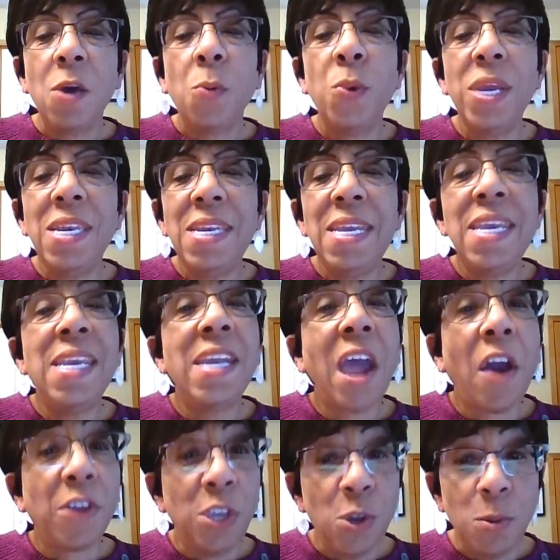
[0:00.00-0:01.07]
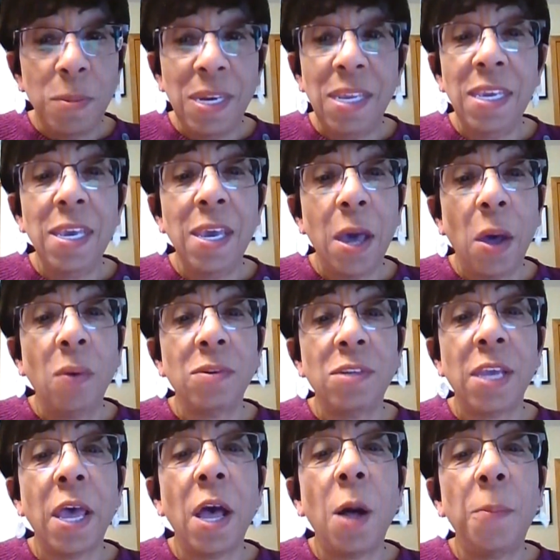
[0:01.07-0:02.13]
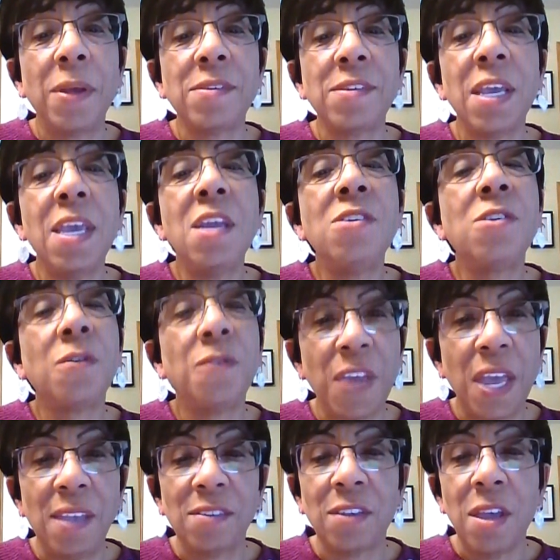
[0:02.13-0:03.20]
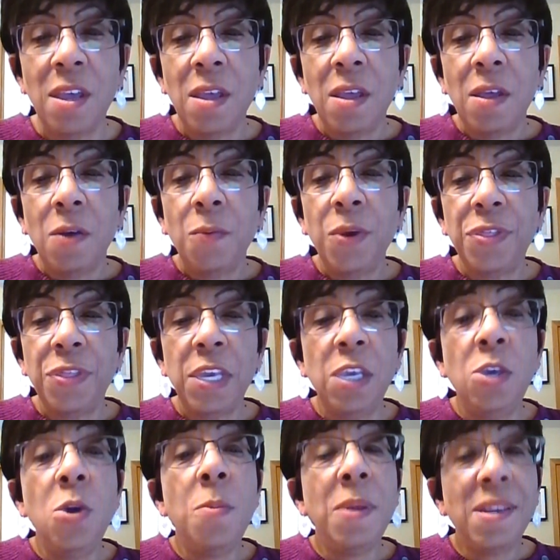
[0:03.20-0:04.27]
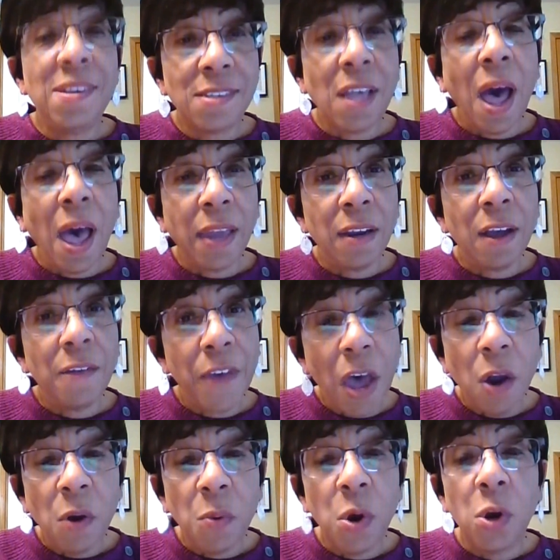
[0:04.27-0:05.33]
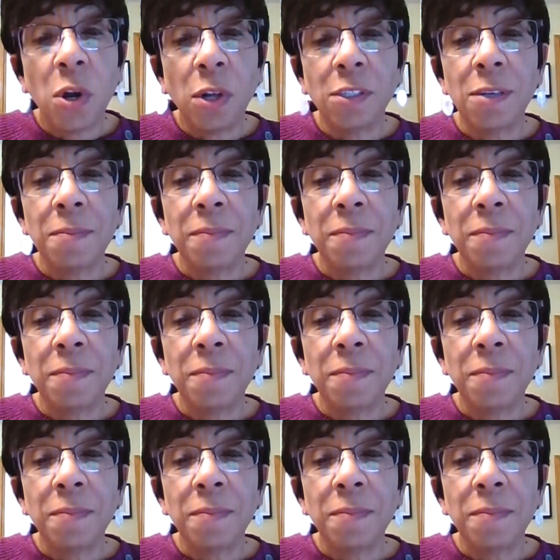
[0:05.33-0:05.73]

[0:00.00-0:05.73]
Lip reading: We need our human ego to help us interface with the human side of our world.